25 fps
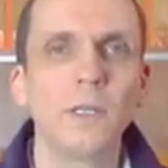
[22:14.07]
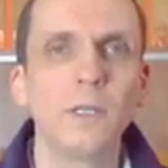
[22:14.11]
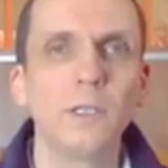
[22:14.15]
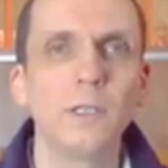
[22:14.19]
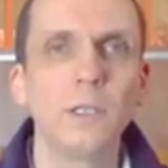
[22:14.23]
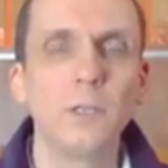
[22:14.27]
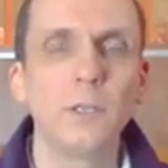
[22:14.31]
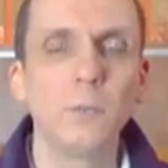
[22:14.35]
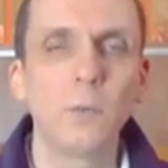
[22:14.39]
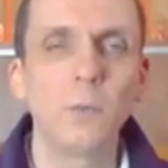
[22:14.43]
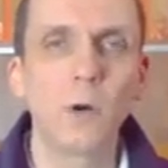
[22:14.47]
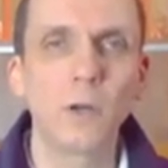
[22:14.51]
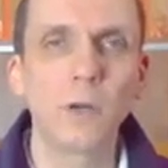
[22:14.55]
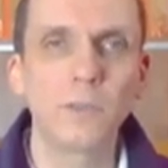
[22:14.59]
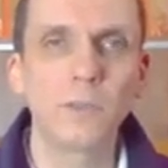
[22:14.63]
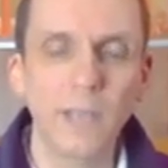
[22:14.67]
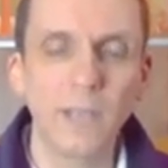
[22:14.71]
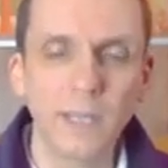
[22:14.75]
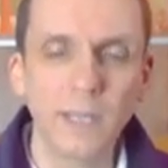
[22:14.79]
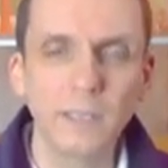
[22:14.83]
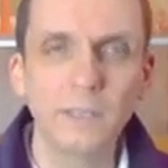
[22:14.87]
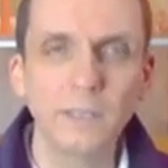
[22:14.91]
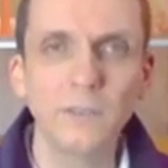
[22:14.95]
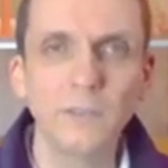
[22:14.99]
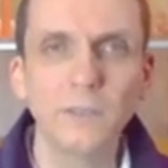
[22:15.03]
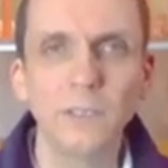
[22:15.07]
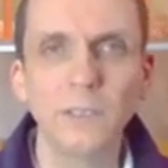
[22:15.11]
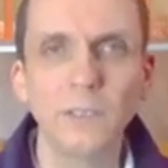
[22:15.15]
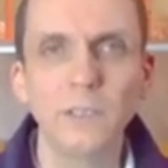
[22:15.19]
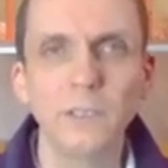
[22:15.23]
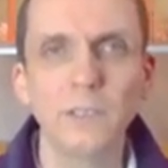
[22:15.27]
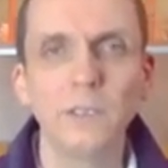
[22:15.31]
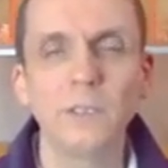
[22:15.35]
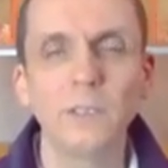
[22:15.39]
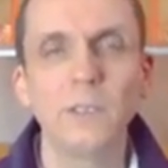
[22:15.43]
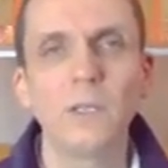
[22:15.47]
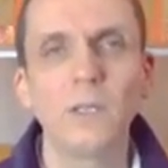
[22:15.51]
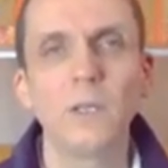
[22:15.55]

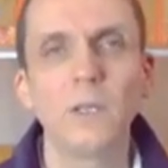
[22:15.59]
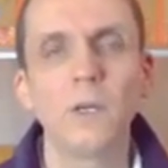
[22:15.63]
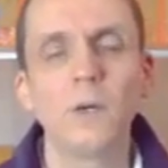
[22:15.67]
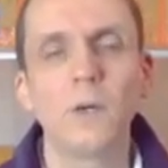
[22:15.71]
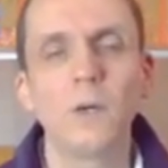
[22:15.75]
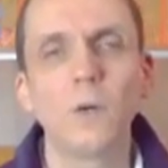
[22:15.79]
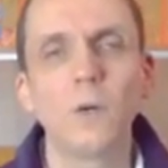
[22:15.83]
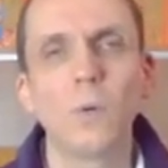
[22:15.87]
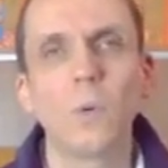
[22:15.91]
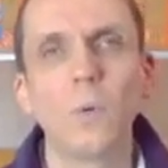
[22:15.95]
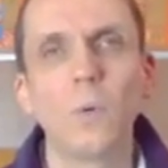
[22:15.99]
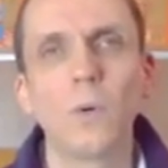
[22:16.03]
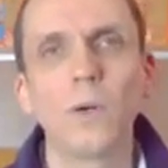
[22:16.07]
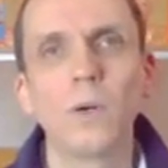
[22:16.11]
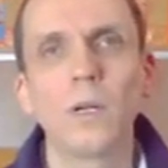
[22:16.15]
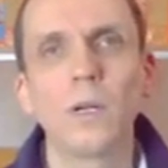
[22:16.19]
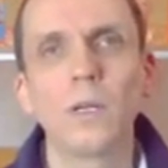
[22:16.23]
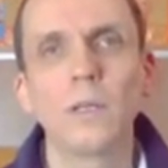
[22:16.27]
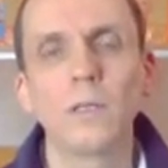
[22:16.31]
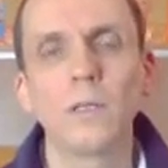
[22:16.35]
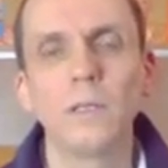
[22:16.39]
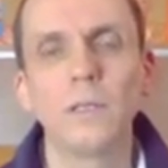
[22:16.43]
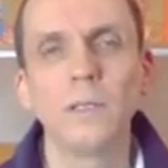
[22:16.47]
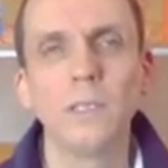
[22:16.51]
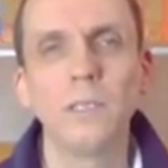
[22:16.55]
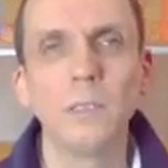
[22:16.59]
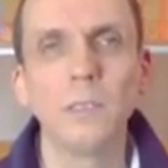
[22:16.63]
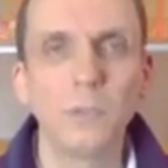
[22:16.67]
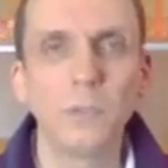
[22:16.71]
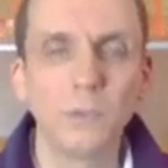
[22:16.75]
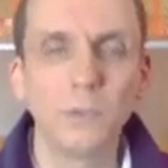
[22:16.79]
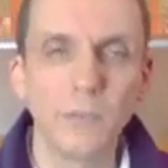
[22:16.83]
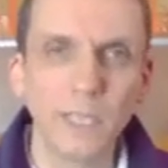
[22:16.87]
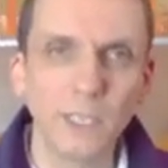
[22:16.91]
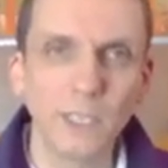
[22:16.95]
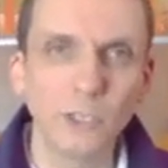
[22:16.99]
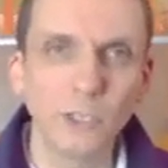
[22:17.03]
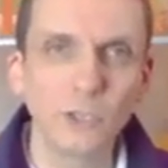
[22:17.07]
immortality or
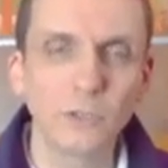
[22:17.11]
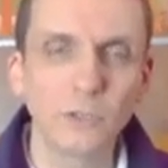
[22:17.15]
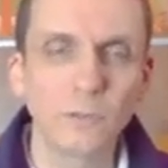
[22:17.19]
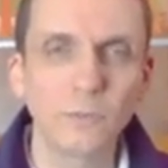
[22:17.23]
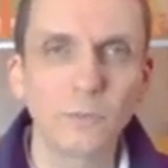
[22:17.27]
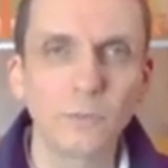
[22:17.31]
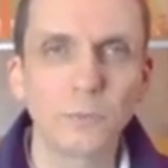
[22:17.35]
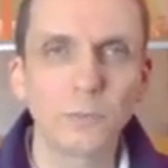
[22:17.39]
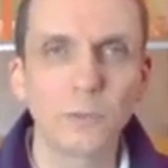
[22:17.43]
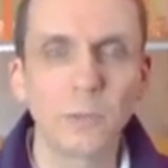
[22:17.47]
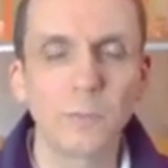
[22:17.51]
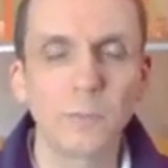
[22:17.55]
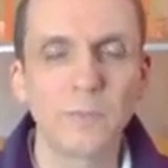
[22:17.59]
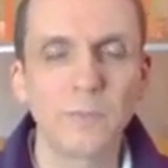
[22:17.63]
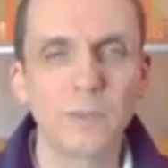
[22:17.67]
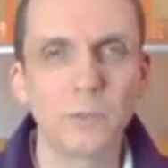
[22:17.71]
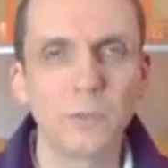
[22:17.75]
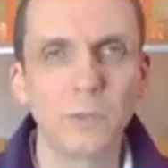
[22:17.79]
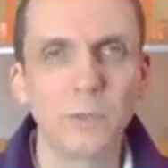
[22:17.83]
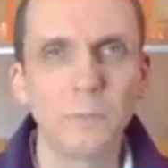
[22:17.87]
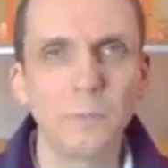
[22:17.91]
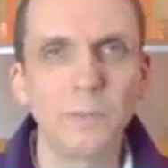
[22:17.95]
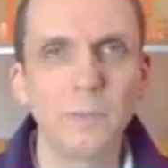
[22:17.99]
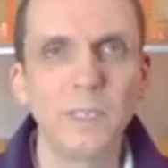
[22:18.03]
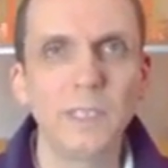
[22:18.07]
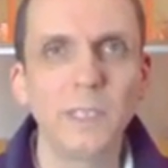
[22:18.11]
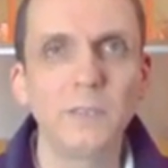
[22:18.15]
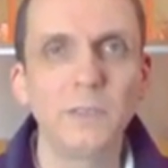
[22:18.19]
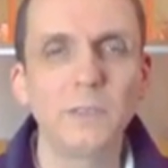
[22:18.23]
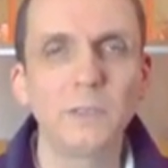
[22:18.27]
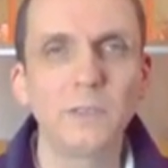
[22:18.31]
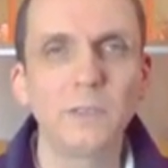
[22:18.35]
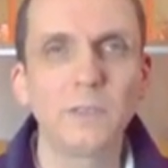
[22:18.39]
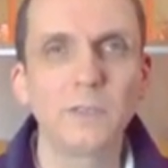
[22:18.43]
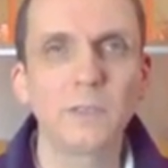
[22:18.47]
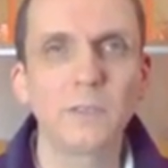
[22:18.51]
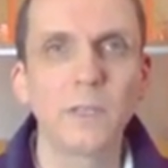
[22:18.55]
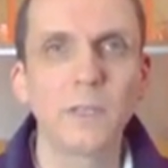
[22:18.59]
liberation from the
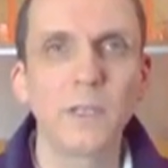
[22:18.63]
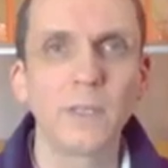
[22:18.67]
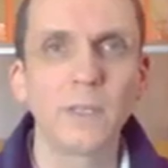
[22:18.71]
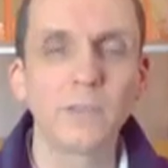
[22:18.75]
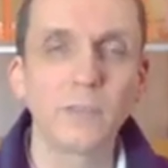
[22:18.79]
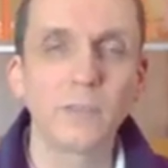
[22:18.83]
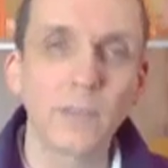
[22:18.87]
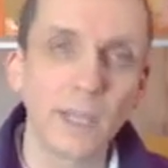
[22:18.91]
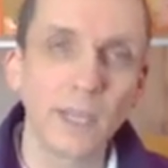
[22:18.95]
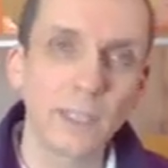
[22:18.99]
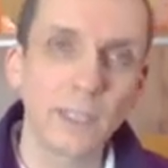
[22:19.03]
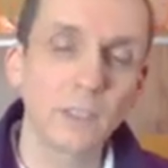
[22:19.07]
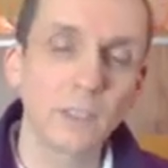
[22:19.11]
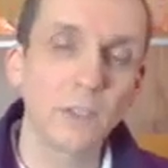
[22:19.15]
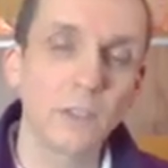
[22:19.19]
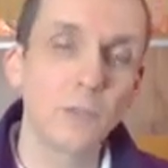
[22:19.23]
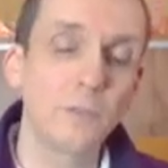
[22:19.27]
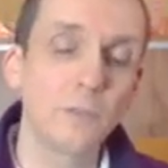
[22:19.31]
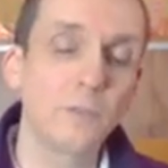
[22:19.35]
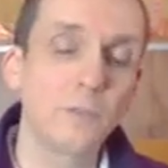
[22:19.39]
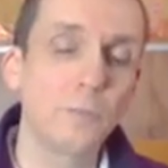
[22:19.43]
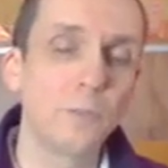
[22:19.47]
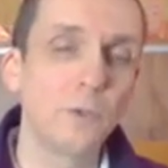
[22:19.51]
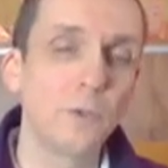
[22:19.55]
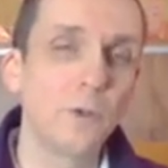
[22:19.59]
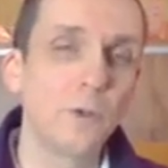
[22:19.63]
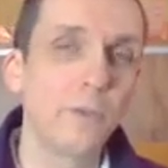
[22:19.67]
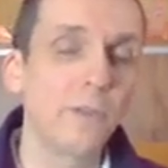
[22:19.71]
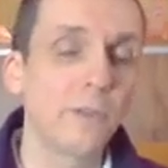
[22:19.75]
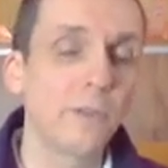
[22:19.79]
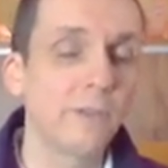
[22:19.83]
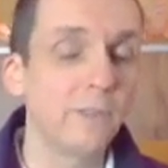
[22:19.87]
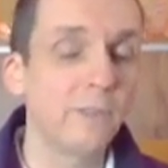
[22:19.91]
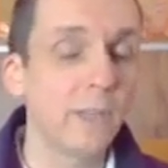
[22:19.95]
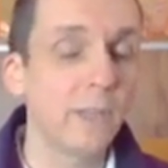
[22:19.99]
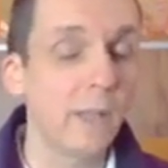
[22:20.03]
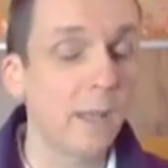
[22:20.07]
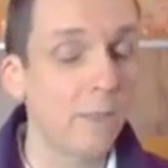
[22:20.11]
repeated cycle of birth
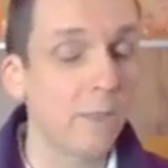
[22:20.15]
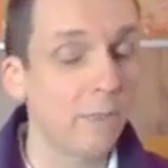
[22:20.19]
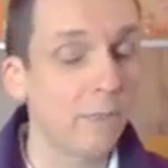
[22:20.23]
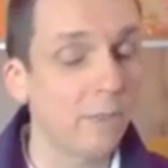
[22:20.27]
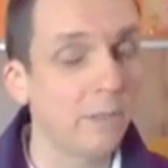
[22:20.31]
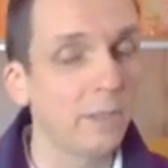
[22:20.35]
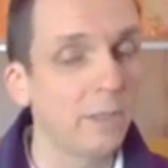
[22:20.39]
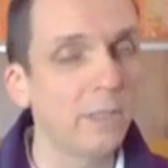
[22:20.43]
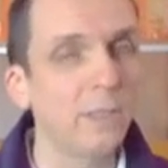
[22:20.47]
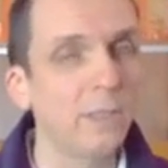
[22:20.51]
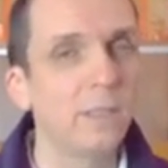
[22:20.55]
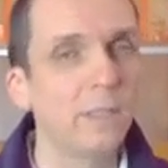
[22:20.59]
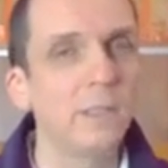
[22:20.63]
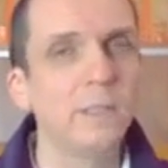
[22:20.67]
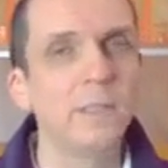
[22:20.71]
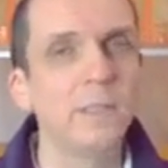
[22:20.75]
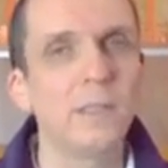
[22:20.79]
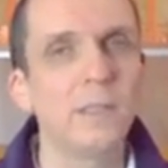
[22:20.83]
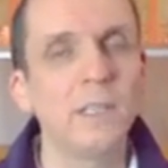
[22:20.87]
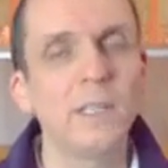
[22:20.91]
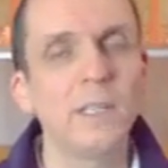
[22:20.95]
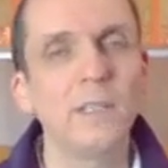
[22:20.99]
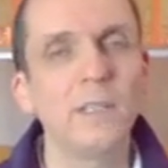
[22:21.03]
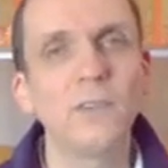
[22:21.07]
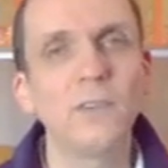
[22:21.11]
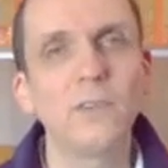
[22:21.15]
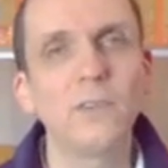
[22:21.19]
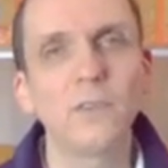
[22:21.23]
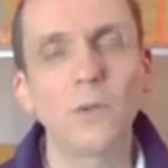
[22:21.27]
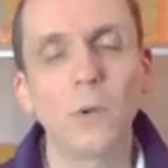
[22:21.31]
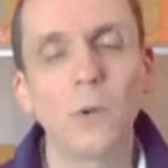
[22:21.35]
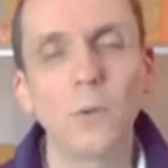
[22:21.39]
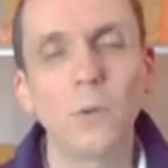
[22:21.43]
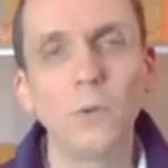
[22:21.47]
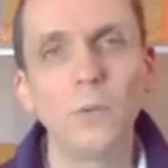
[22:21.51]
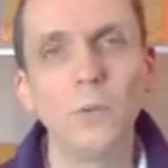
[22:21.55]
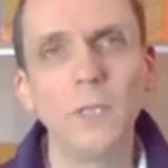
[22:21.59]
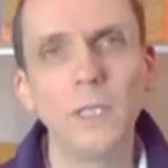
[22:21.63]
and death. It is
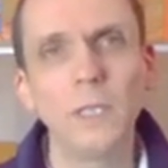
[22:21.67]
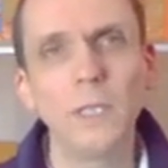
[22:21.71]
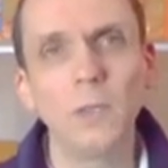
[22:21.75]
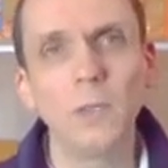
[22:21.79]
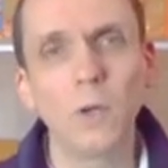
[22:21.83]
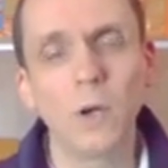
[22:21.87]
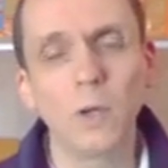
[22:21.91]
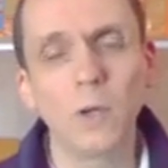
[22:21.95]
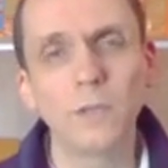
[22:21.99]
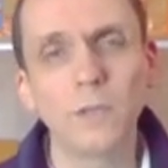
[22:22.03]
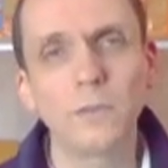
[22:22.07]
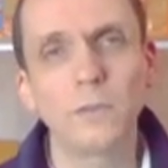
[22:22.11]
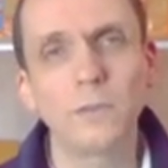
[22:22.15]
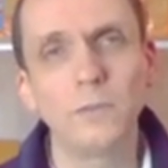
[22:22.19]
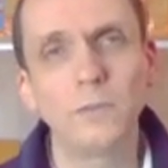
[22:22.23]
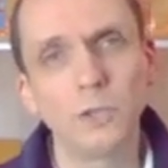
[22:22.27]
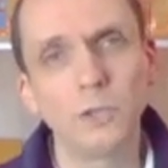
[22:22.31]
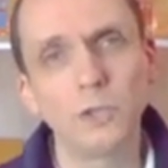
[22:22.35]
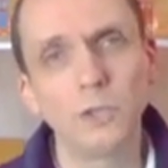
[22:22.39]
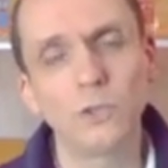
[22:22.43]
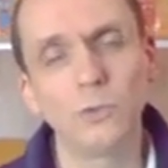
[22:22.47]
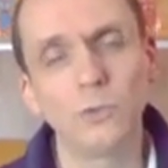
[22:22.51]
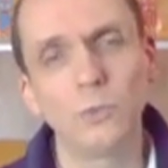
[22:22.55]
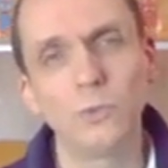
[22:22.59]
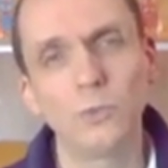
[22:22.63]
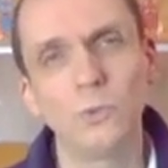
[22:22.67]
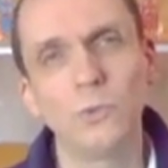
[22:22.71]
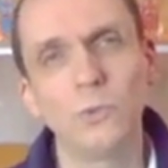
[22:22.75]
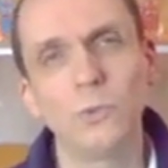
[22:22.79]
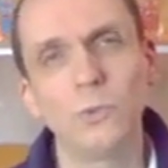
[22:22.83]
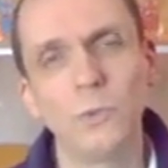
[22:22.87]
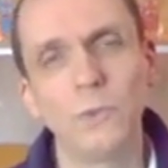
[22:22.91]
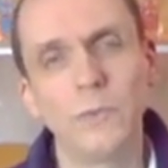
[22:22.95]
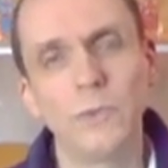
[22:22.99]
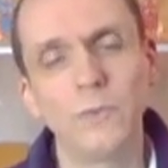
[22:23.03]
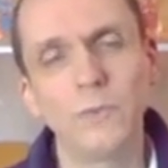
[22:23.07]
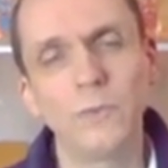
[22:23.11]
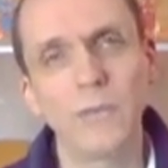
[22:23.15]
only Lord Vishnu
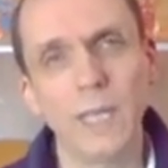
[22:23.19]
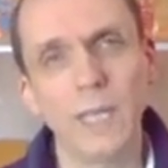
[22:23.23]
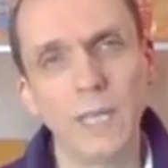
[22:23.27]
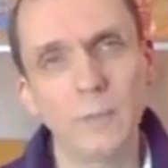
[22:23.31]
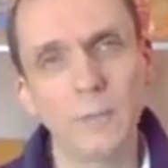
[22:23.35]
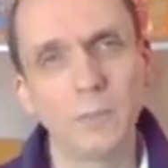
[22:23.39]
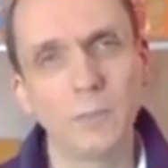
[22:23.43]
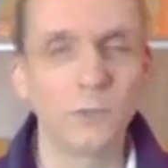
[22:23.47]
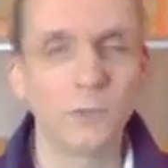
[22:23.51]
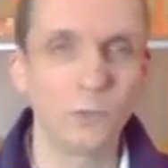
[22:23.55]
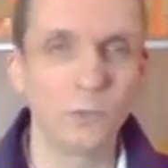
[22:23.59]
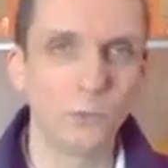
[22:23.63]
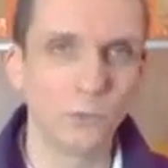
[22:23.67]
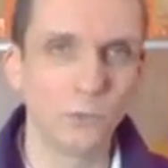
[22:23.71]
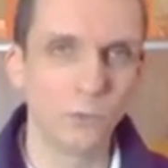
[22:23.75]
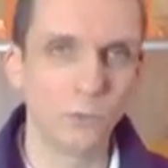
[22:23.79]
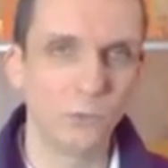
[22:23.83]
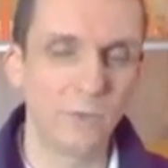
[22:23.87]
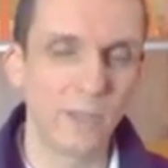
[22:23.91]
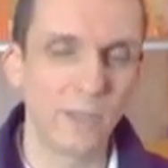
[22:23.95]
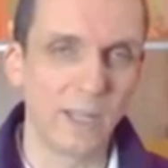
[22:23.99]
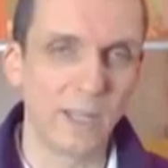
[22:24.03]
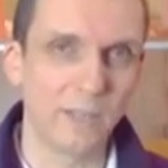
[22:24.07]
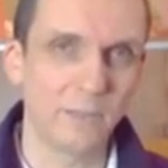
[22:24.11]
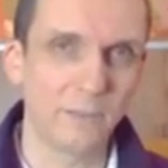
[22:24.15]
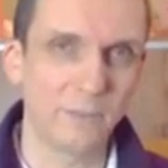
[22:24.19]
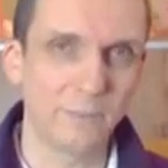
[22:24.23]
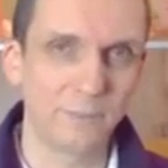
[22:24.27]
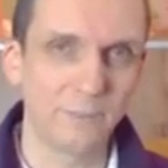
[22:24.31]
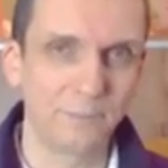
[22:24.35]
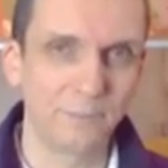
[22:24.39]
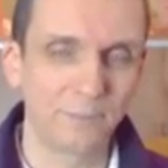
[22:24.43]
who is able to do that.